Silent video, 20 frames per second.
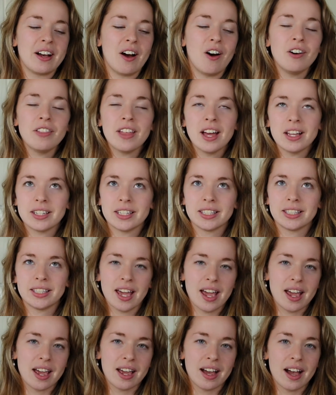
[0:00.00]
all that to
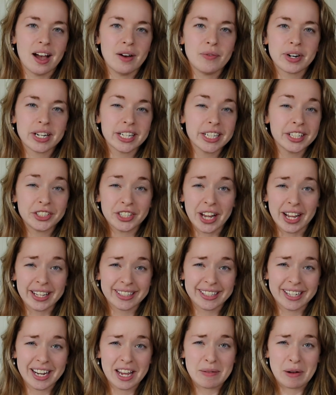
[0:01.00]
say, I wanted to
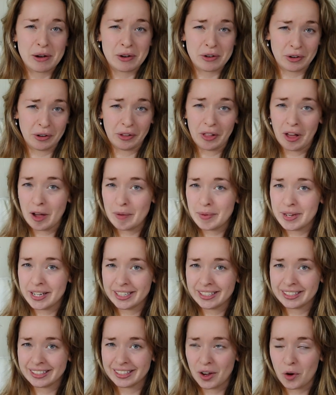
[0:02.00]
chat today about girl
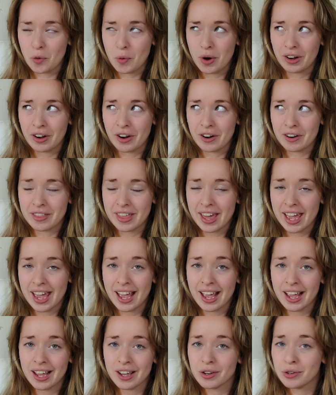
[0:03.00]
hobbies. Like, where are
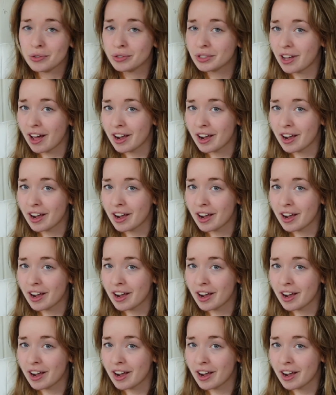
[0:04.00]
they? Who's